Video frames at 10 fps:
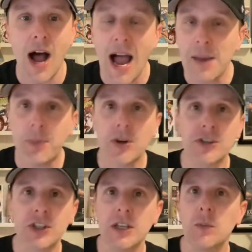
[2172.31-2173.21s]
I
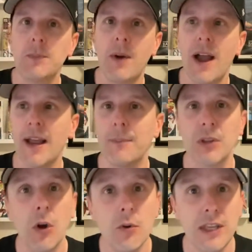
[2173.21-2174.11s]
personally would buy up
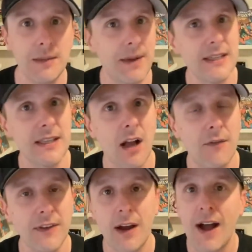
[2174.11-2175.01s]
Loki
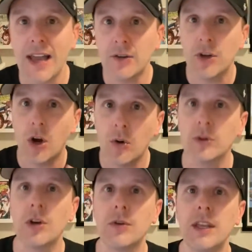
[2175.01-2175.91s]
myself. Now, I don't
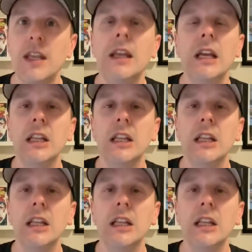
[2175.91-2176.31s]
own Loki.